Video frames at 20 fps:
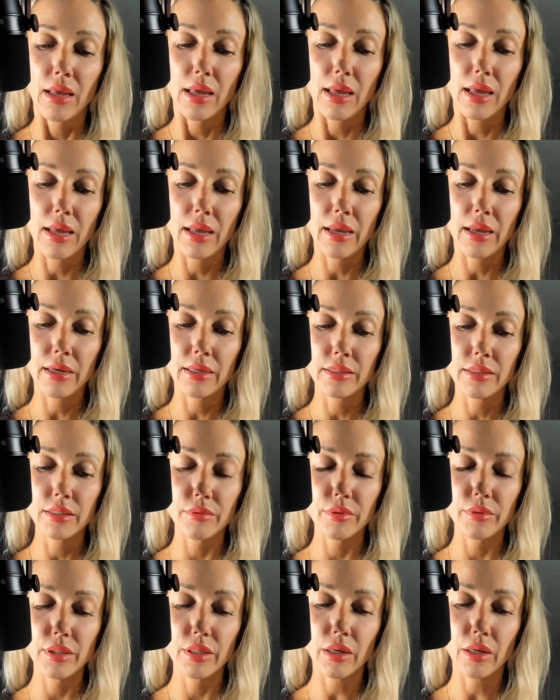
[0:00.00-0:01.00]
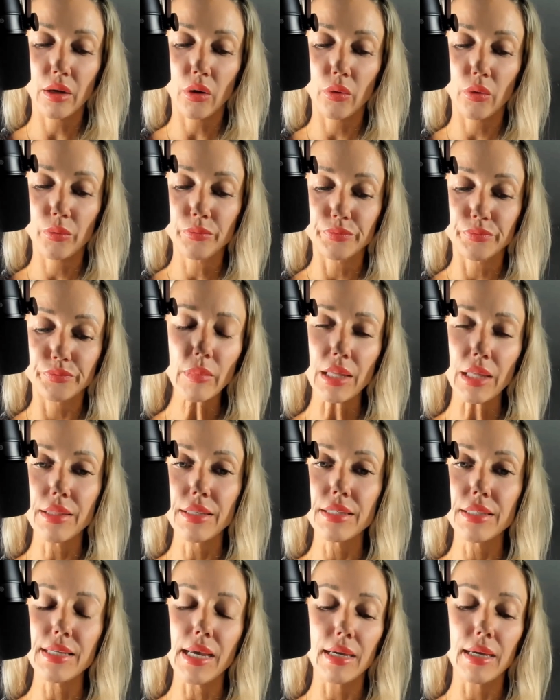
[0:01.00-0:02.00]
And,
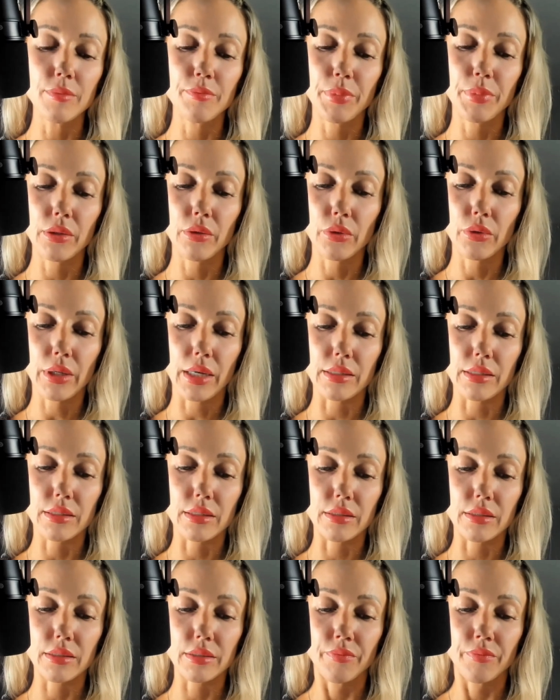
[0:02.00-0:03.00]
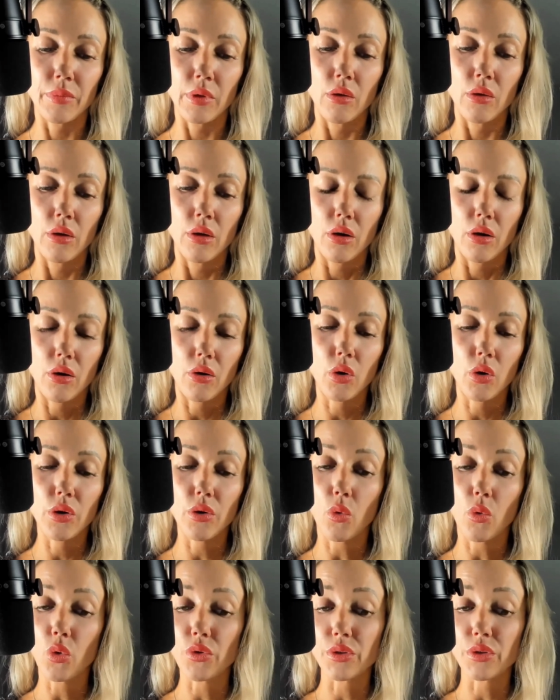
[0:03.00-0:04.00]
the satin pillowcases
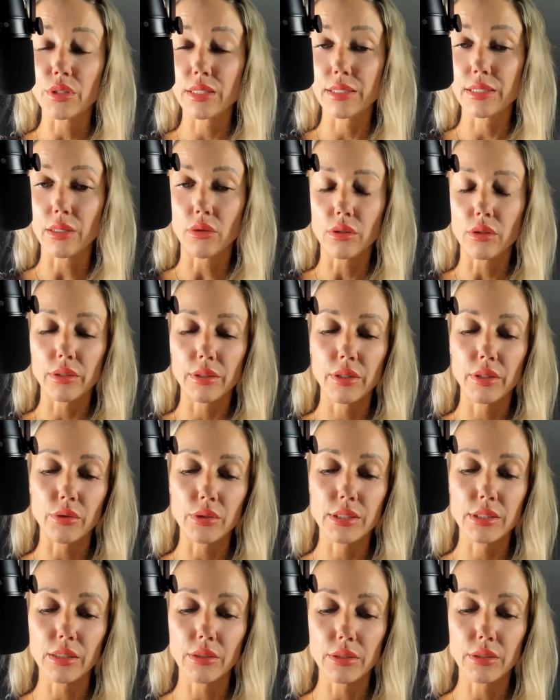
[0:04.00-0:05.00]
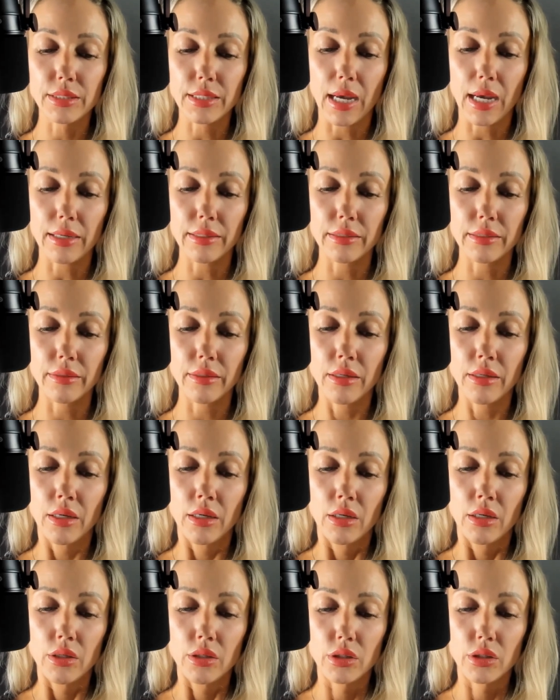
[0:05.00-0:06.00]
or the silk, silk satin.
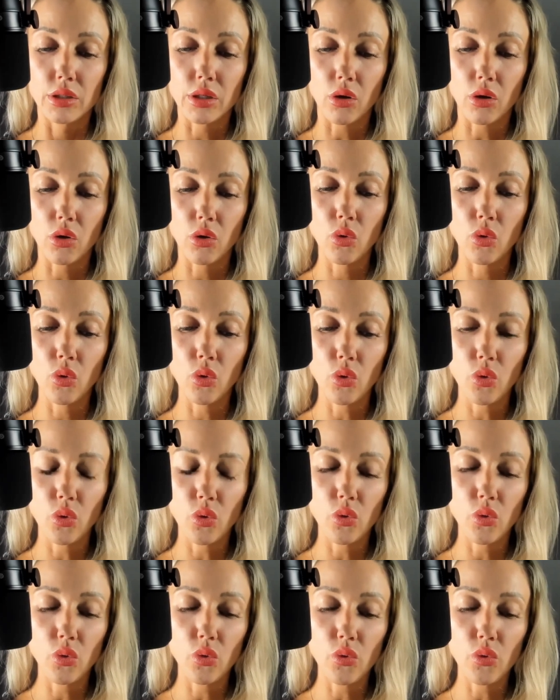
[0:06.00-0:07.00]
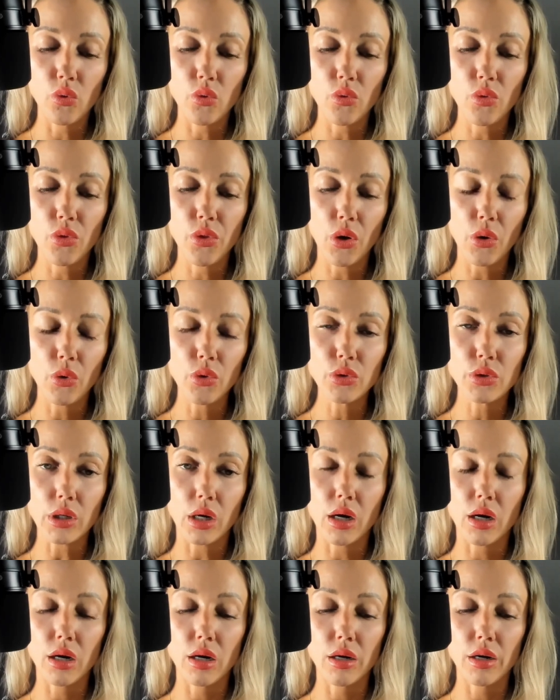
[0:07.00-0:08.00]
So those
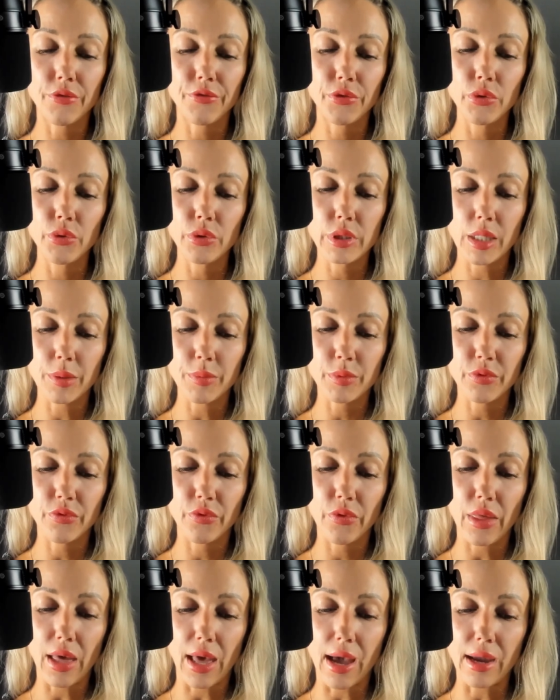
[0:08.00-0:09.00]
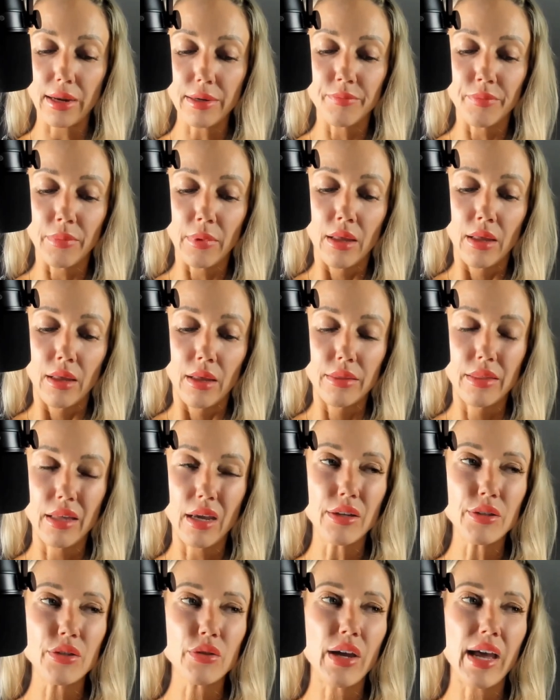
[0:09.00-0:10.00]
are a few tips for that. They
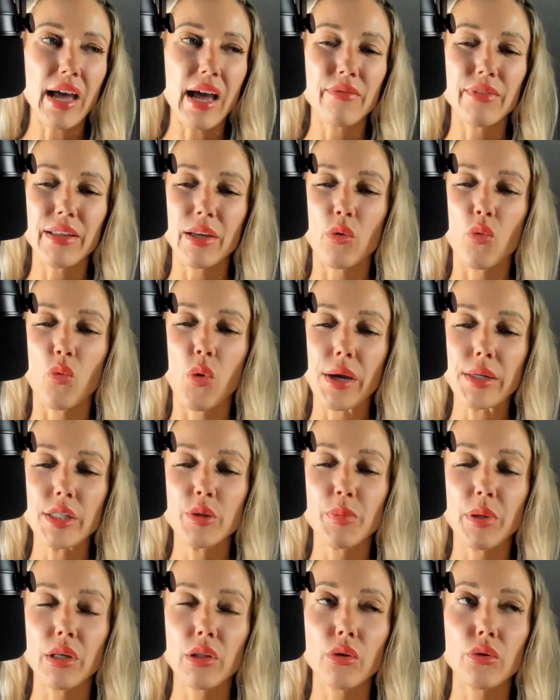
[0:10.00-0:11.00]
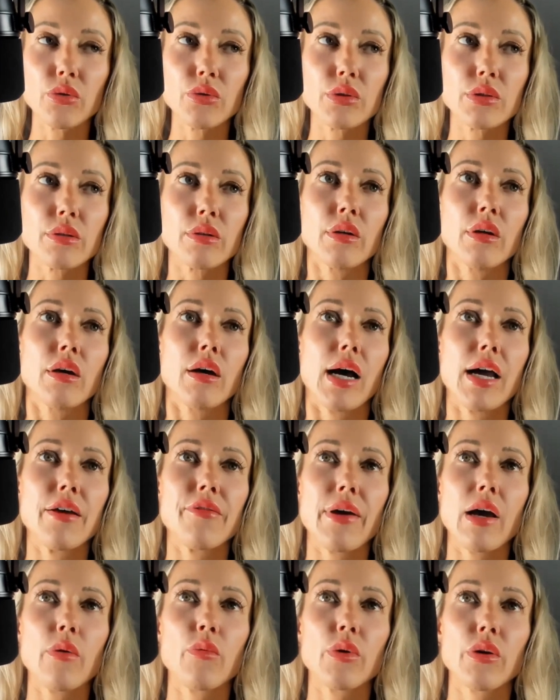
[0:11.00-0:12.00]
also have like wedge pillows. I've
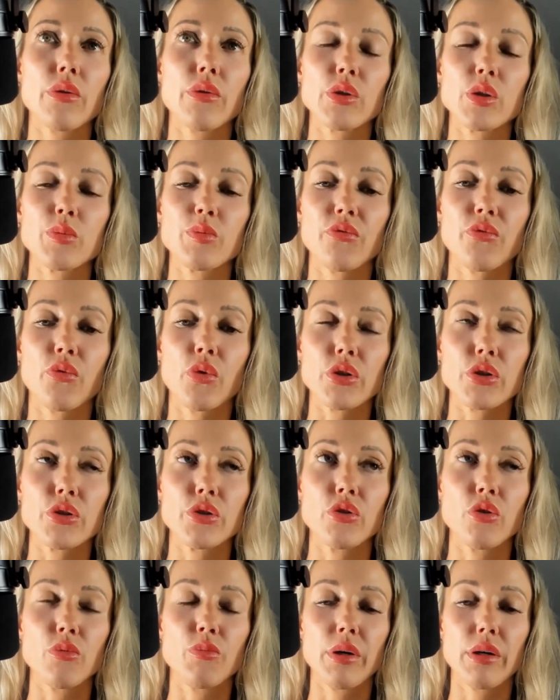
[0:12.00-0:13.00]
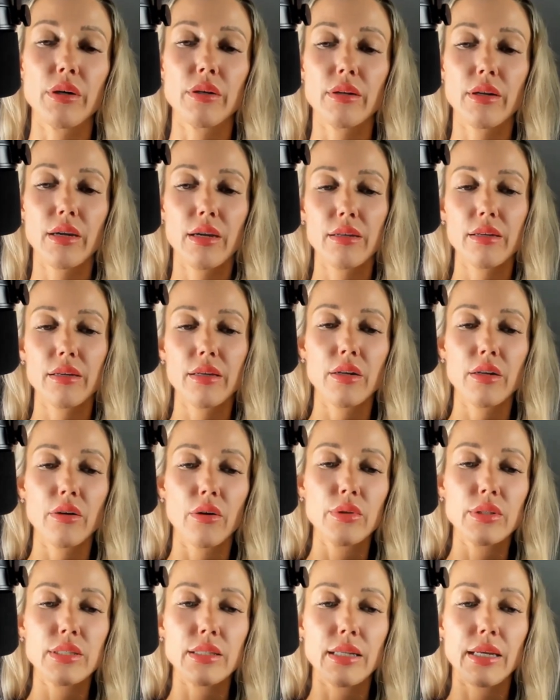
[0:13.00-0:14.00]
had one of those before too, but
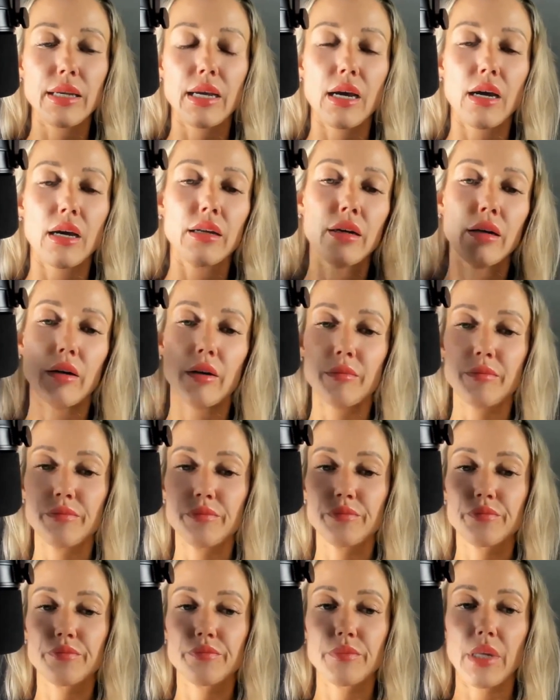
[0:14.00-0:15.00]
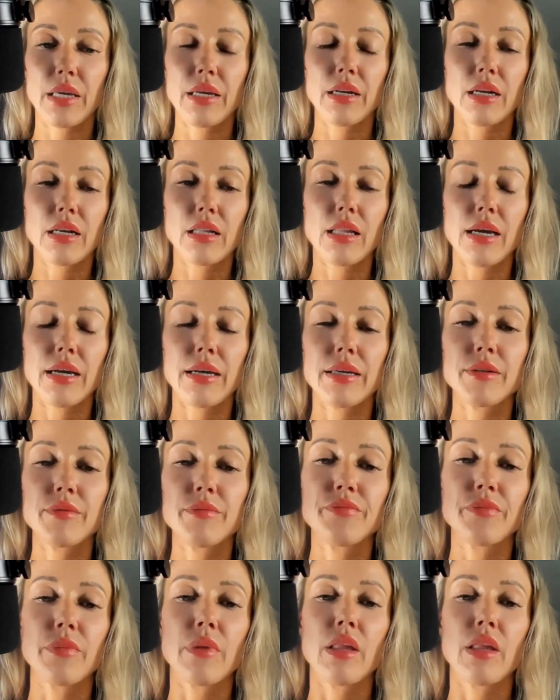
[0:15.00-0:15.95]
it's like on a incline,